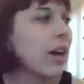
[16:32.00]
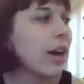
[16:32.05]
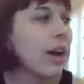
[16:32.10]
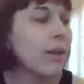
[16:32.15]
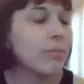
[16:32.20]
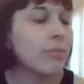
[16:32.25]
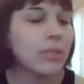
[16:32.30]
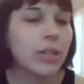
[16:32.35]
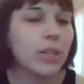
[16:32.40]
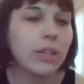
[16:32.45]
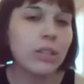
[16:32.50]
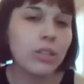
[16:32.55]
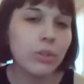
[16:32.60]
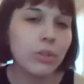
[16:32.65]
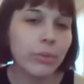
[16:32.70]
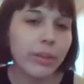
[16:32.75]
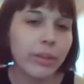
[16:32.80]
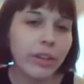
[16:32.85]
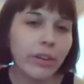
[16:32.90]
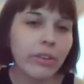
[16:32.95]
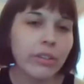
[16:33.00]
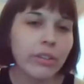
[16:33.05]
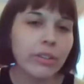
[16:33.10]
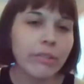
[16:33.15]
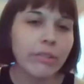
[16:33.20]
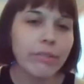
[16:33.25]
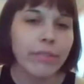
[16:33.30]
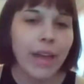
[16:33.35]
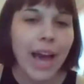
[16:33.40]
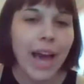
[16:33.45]
I'm done doing
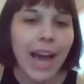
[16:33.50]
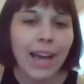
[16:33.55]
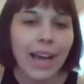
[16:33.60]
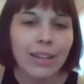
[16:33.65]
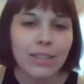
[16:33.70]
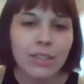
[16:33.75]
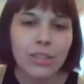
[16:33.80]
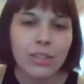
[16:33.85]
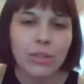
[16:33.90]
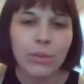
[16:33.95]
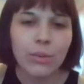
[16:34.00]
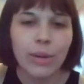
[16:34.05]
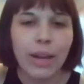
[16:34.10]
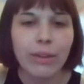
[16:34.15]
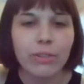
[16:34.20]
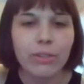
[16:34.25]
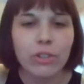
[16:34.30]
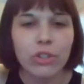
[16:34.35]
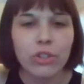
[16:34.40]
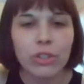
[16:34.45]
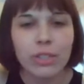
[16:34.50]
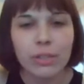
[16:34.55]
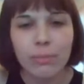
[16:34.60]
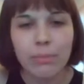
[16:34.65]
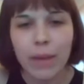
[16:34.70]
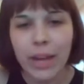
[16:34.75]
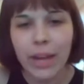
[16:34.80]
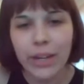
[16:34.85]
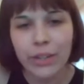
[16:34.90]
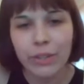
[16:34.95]
all of that. So now it's just a
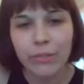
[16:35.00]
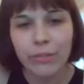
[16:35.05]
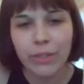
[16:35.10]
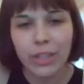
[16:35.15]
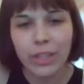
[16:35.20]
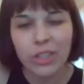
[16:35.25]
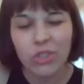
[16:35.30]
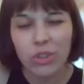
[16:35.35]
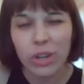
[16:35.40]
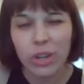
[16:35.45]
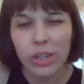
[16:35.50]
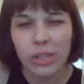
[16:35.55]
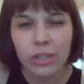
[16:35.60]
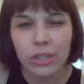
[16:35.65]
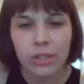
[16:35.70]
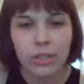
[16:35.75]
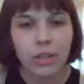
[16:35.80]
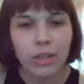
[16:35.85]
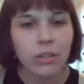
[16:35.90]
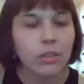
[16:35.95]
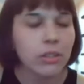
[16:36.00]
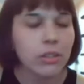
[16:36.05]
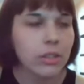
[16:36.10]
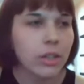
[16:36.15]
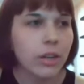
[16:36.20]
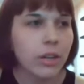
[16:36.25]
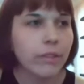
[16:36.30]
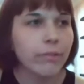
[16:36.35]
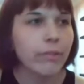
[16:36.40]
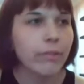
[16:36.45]
matter of like trying to sell the
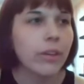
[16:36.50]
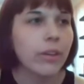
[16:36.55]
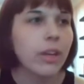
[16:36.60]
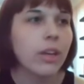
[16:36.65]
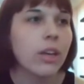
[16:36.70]
stuff.